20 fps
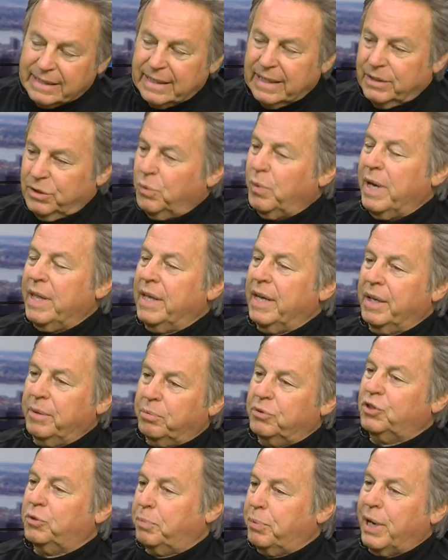in the way they
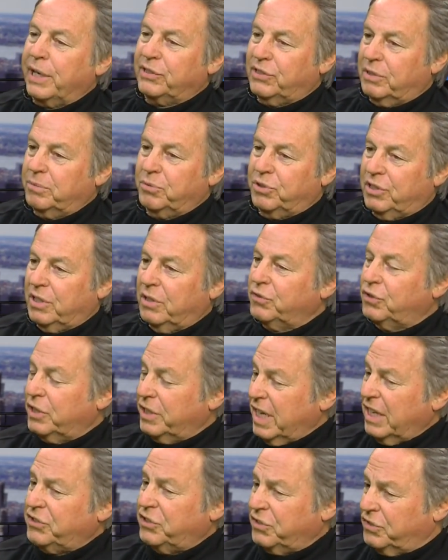express themselves. So
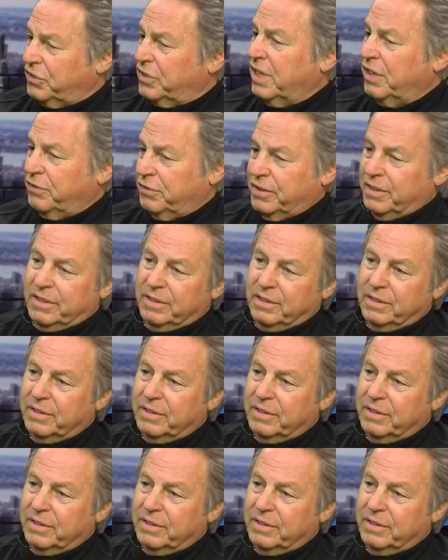yes, it's different.